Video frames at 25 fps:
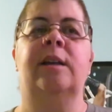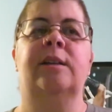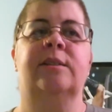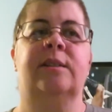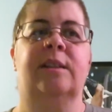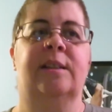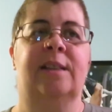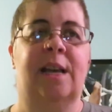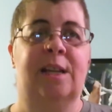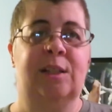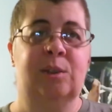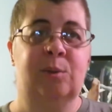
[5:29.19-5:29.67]

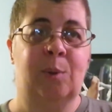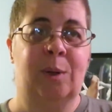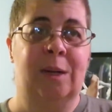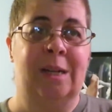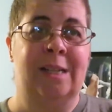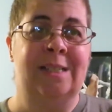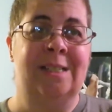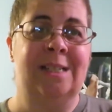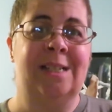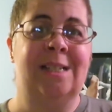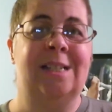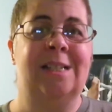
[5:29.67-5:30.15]
So that's what
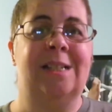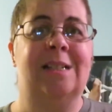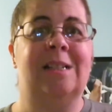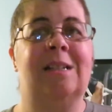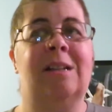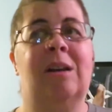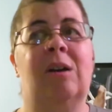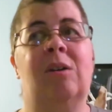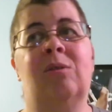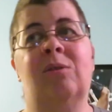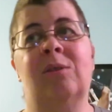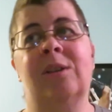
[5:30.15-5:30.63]
I did,
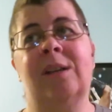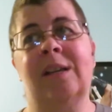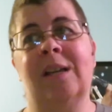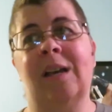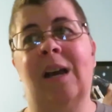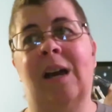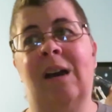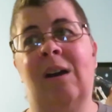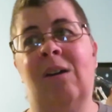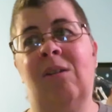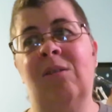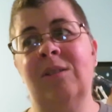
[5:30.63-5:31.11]
and I
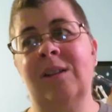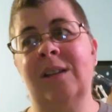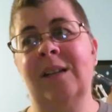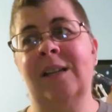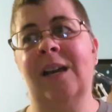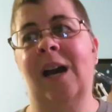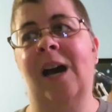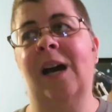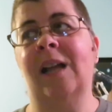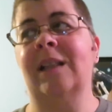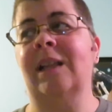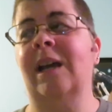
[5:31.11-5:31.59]
only, I only
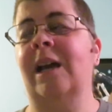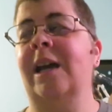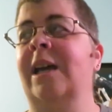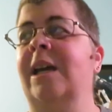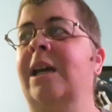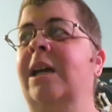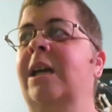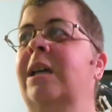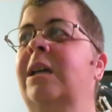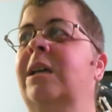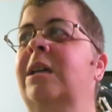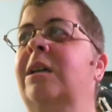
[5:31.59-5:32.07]
got
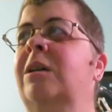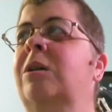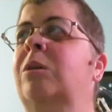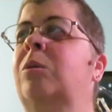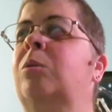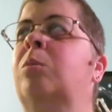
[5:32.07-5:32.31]
like